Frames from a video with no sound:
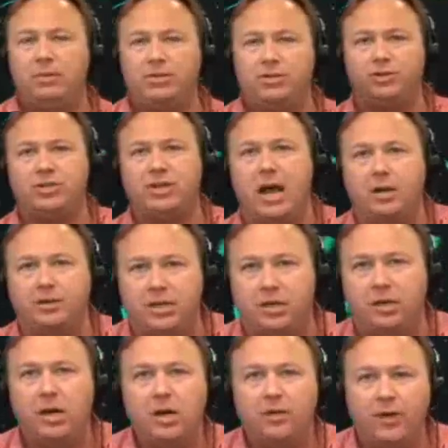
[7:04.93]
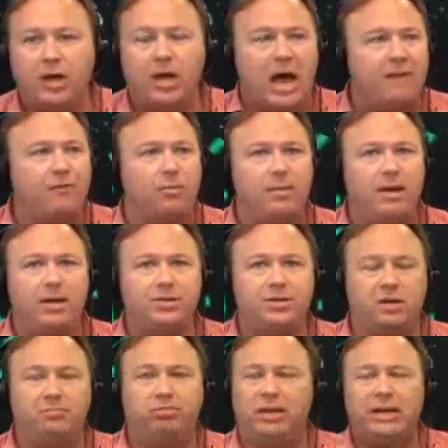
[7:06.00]
Mr. Skelton, the government
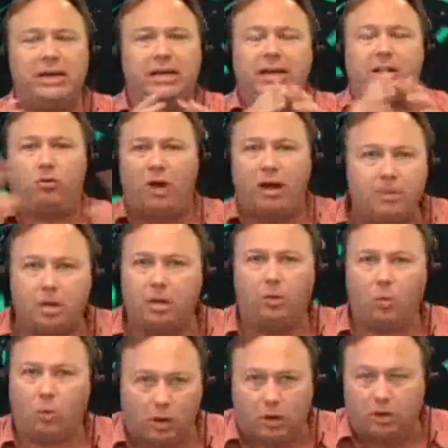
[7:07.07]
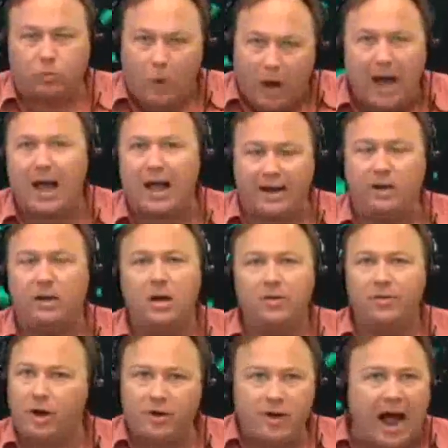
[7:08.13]
is completely criminal worldwide.
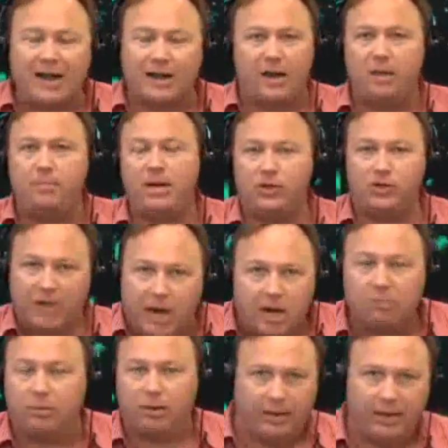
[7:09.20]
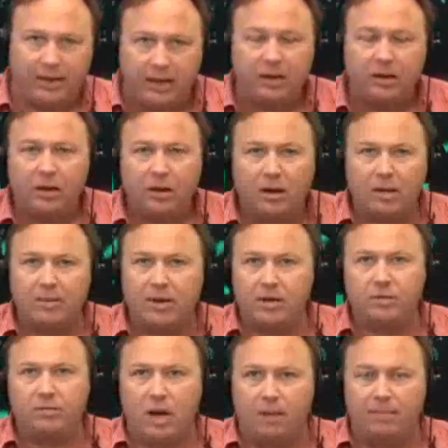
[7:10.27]
They're not going to be gentlemanly. I mean,
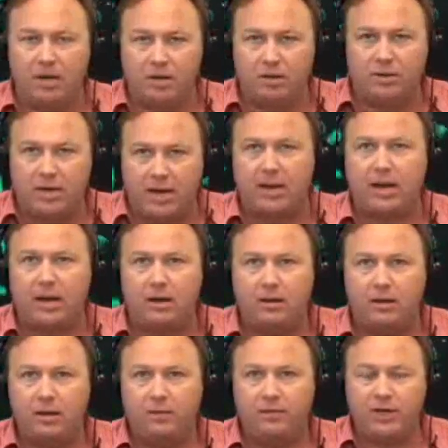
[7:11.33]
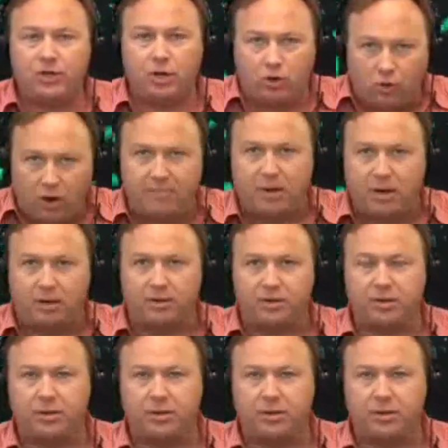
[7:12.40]
are you kidding? These are criminals.